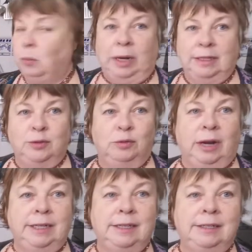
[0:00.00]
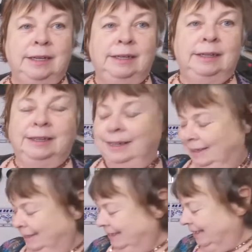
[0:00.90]
But it's all right, isn't it?
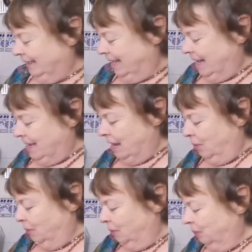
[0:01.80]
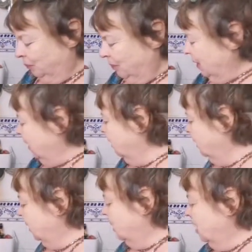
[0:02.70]
Now,
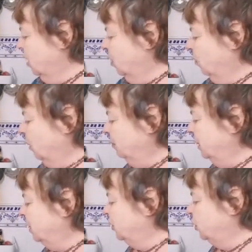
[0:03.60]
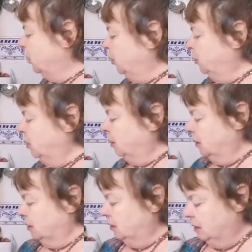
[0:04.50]
what I'm going to do
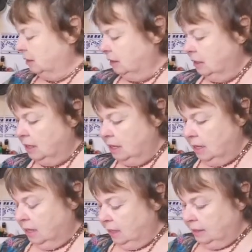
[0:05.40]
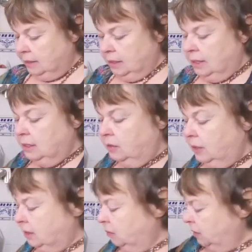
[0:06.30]
is, the idea
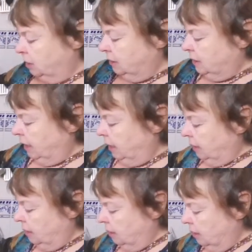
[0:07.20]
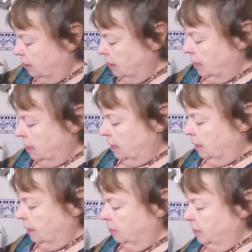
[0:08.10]
is that we just take
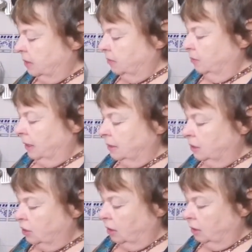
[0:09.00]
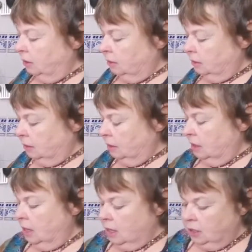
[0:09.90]
a little bit of mixture,
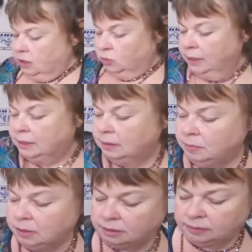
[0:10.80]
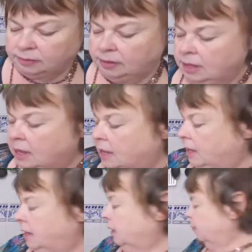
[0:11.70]
squeeze them a
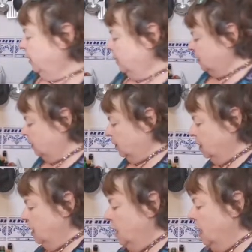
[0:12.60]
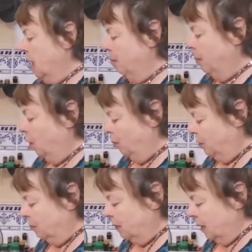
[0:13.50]
little bit and pop
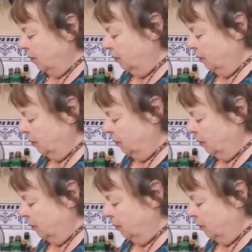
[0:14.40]
them down.